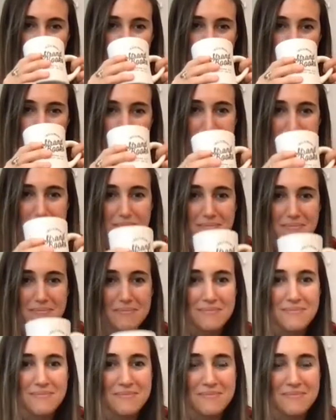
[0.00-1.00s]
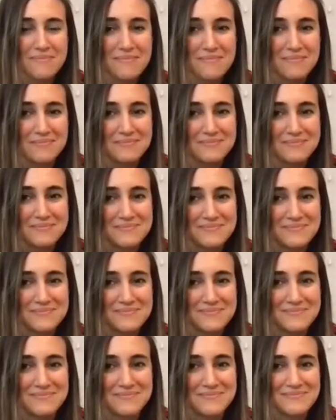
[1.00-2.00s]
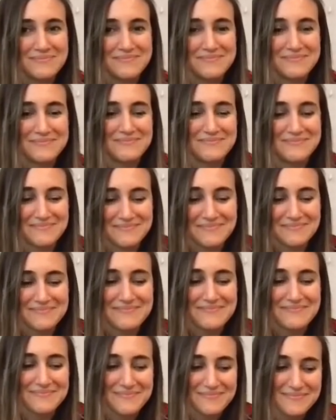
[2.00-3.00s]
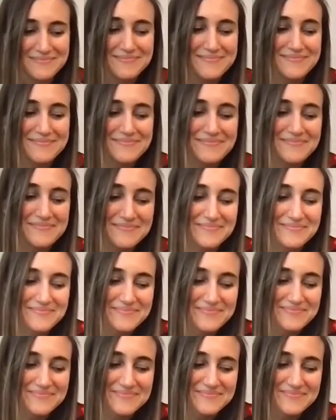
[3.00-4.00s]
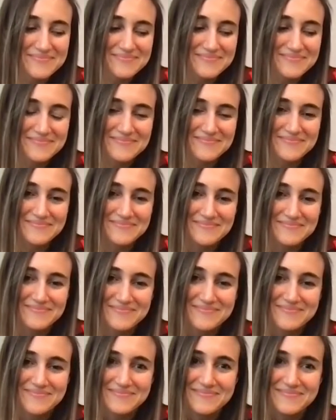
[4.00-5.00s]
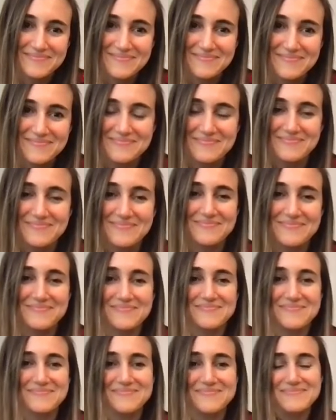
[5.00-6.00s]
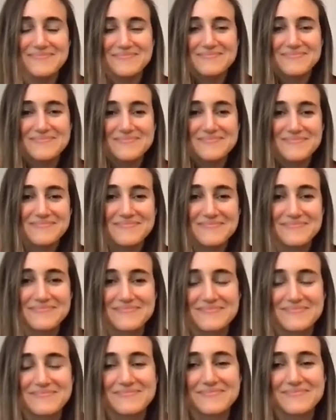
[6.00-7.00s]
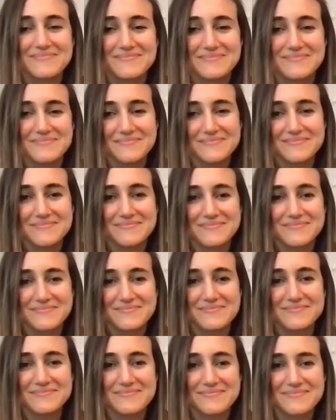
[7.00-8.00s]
This person isn't speaking.